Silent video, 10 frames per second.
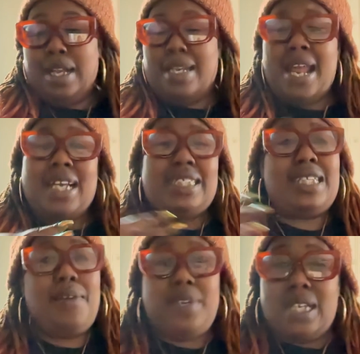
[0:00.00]

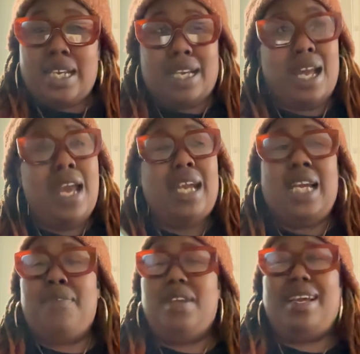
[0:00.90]
negativity,
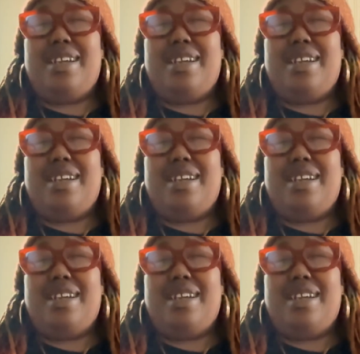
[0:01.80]
even,